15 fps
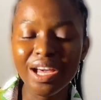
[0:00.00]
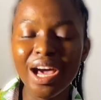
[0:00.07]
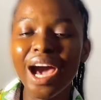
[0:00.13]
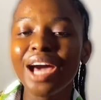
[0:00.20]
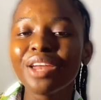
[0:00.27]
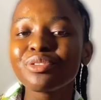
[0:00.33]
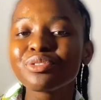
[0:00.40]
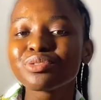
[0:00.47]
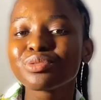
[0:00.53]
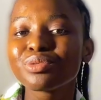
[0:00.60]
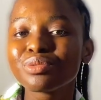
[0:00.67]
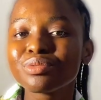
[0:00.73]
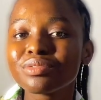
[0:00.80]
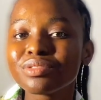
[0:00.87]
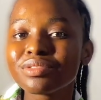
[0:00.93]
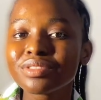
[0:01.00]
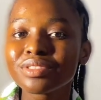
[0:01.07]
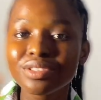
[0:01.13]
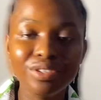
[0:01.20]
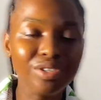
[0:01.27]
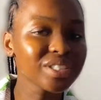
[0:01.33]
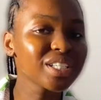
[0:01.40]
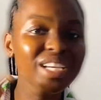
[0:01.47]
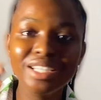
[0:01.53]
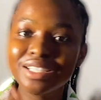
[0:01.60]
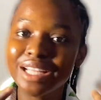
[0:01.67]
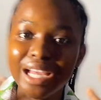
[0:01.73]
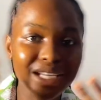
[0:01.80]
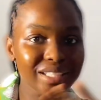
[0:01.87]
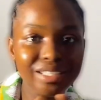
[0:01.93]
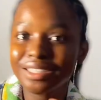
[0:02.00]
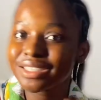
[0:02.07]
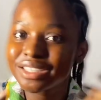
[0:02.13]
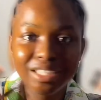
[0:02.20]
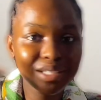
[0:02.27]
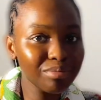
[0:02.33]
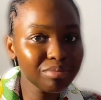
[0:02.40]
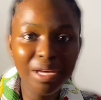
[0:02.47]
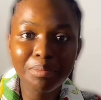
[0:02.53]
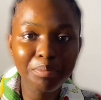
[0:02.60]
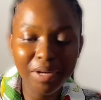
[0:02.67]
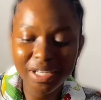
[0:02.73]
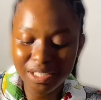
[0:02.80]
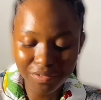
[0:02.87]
And also, your skin is like the main part.